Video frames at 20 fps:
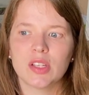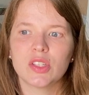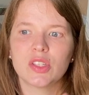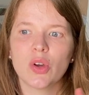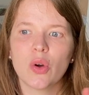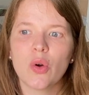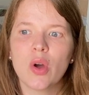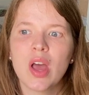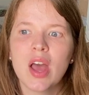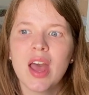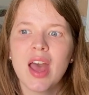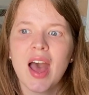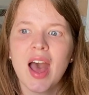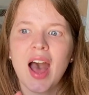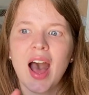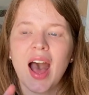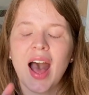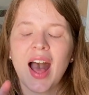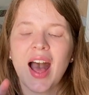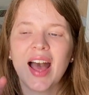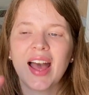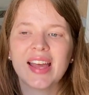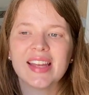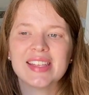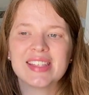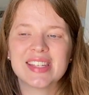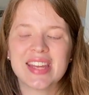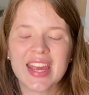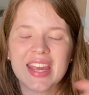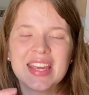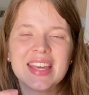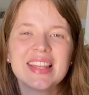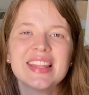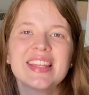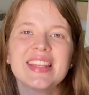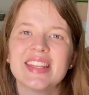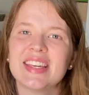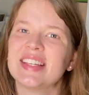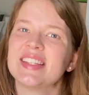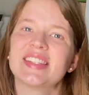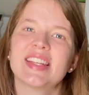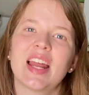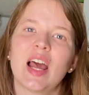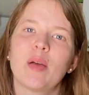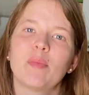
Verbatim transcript: So taking the things that